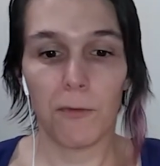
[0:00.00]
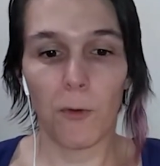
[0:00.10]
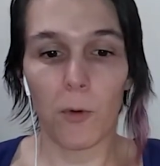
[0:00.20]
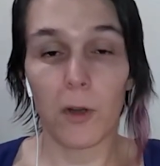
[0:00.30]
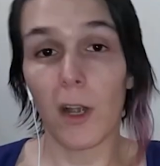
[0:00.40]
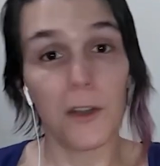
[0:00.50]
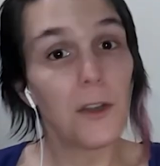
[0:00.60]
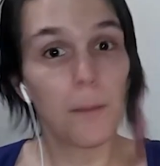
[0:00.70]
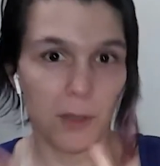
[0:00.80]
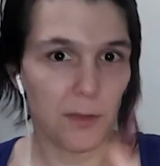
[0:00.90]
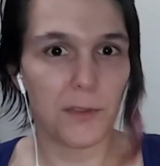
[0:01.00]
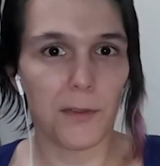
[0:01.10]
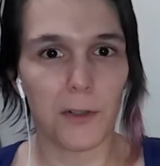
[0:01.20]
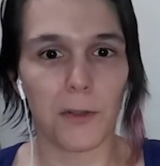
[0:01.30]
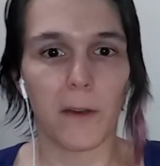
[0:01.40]
for a number of
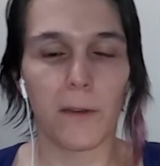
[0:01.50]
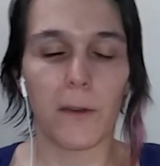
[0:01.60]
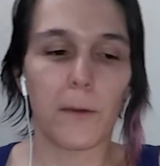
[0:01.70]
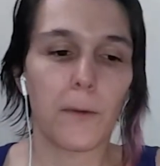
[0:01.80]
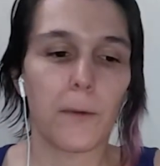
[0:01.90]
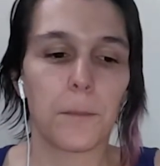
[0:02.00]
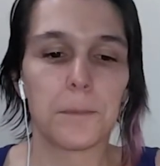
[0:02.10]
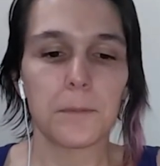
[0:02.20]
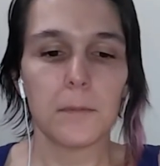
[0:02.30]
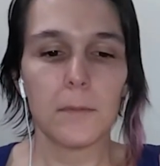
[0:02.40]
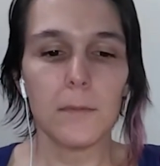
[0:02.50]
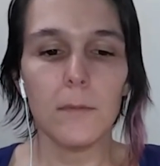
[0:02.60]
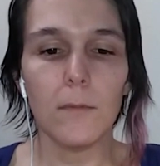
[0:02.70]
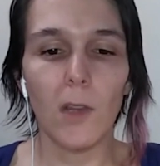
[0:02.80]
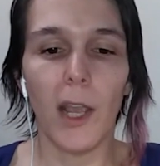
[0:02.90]
different reasons.
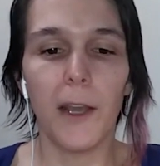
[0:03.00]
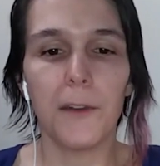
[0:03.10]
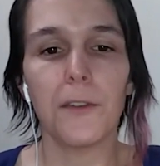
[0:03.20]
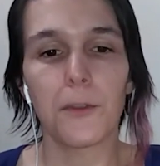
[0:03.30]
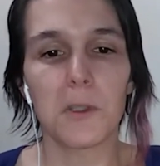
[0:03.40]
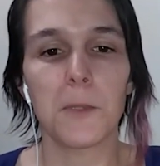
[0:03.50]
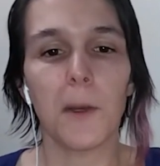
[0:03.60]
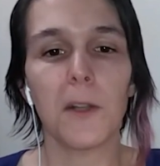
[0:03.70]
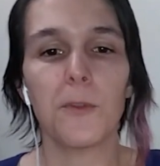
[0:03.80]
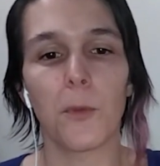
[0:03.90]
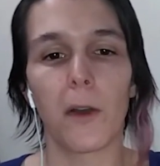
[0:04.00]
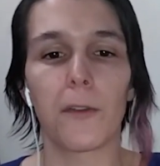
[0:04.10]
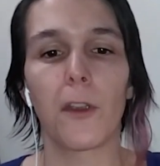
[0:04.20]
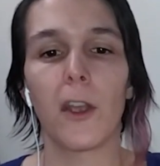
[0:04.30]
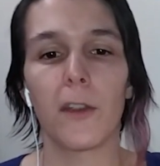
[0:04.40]
And the response
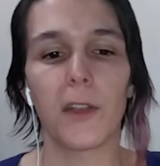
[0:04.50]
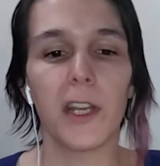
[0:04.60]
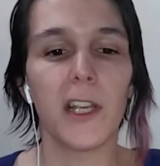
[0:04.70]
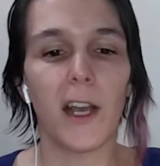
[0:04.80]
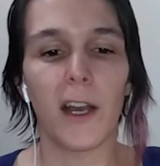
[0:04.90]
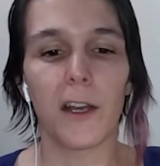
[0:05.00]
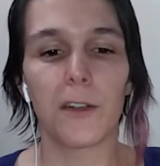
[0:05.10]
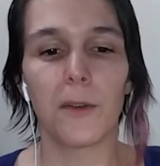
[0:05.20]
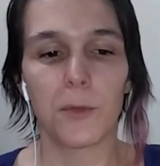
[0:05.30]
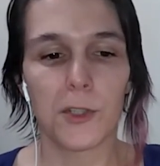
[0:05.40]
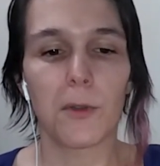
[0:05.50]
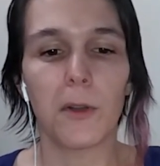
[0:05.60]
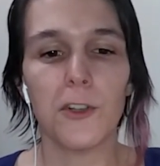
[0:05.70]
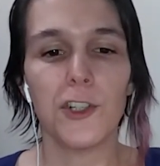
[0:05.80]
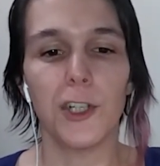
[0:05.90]
was that he had was
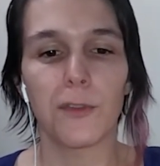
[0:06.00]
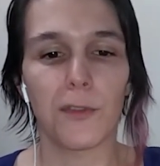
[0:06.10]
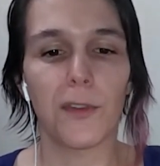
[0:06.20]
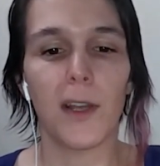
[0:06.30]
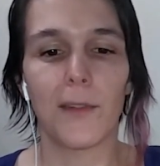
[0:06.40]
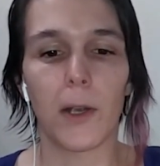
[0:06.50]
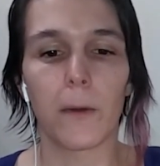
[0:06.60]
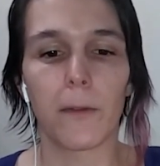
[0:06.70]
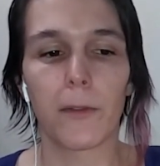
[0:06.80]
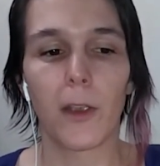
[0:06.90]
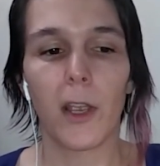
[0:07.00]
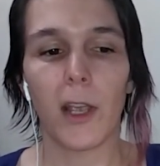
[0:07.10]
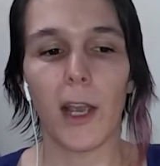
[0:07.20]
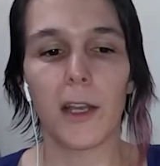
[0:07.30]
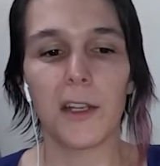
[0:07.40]
thrown in jail for 5 hours
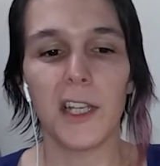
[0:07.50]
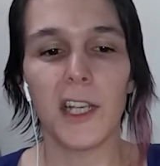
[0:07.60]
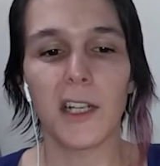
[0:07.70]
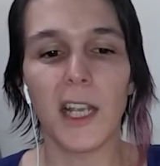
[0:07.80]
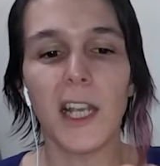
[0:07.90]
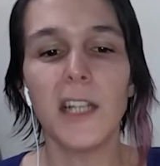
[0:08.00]
and he had